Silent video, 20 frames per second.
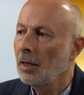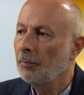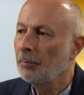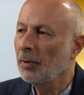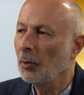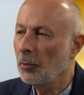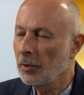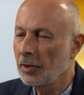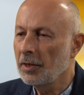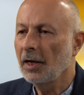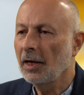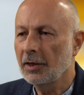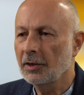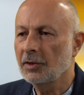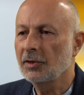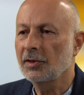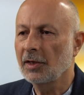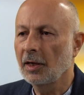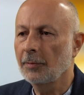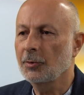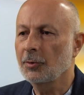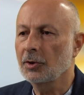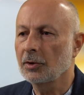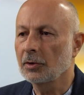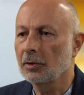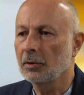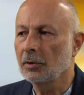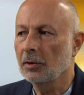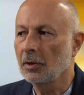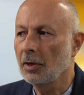But with that
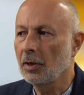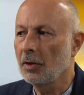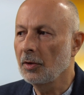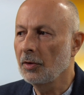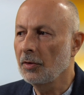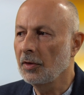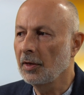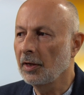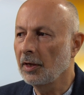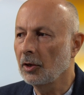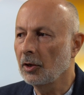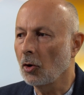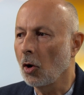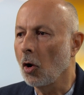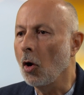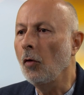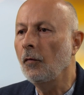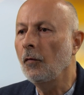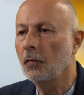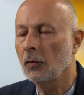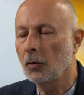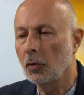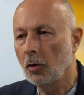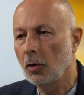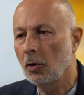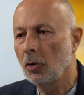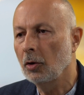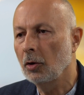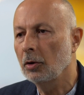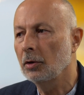exception, their
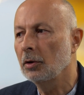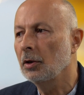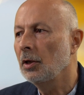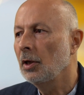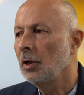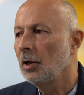overall